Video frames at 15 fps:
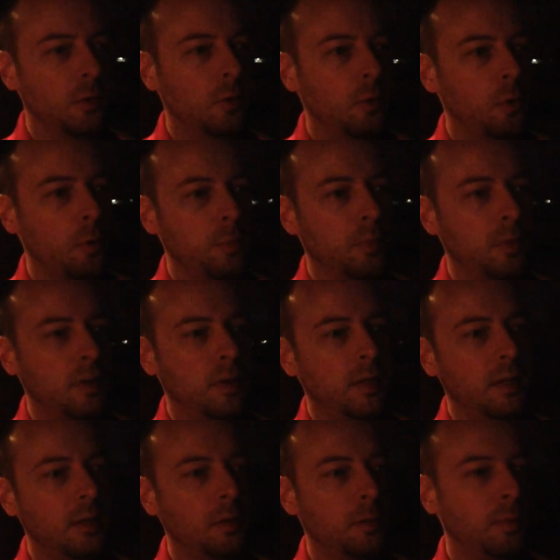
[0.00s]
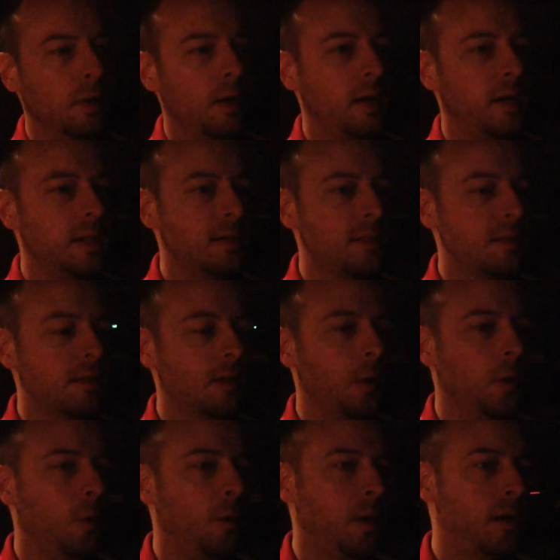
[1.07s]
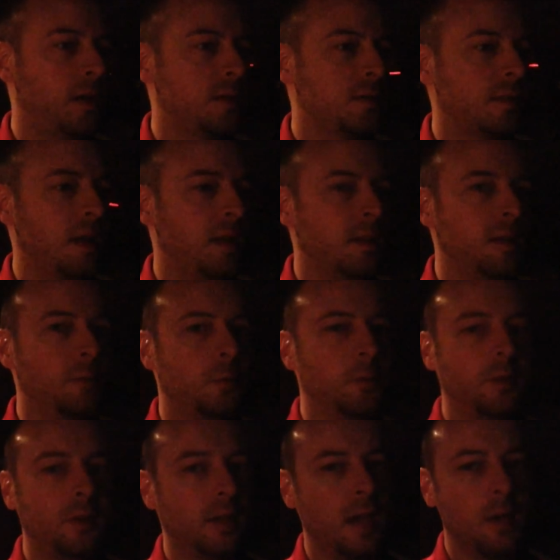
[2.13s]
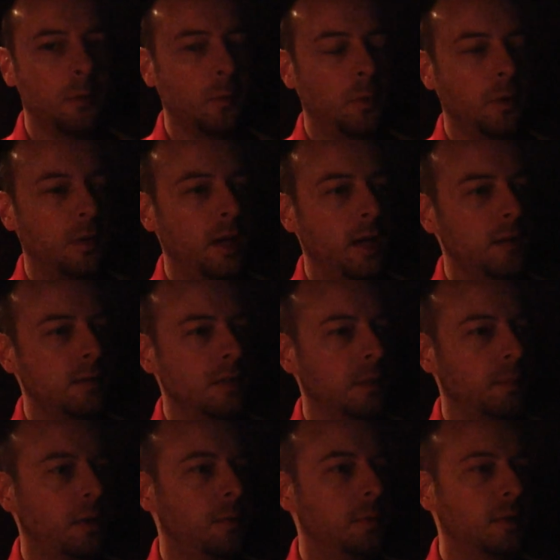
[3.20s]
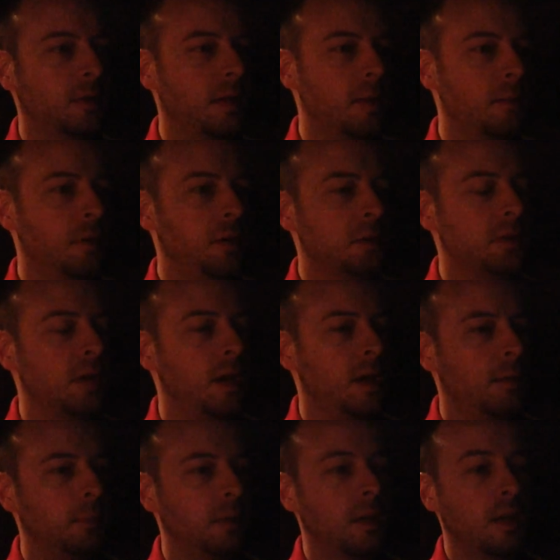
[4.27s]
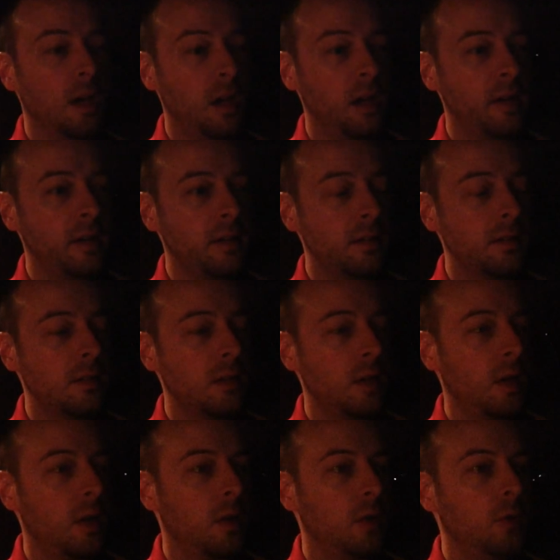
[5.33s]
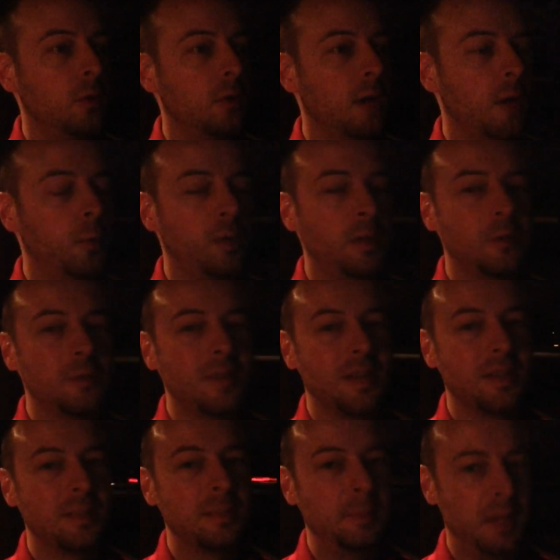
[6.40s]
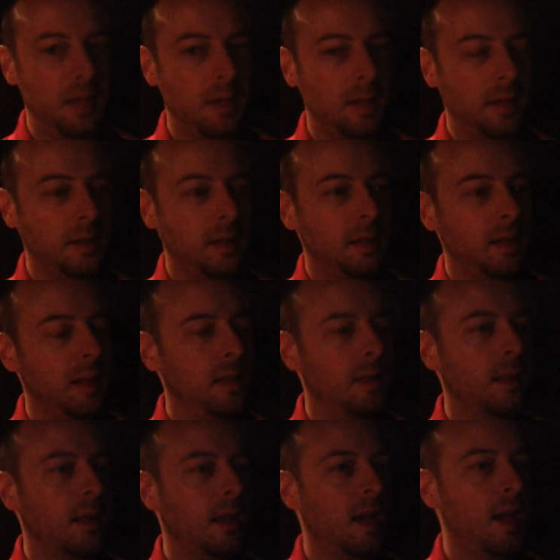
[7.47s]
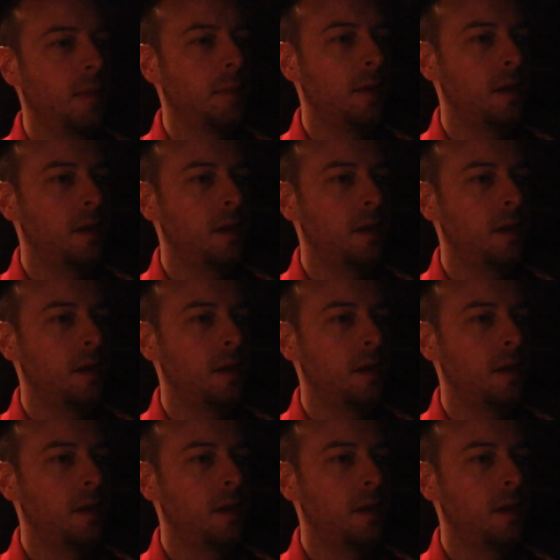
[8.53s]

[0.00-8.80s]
corporate enterprise OS. That never really got rolled out to the public that much because you got Windows XP that came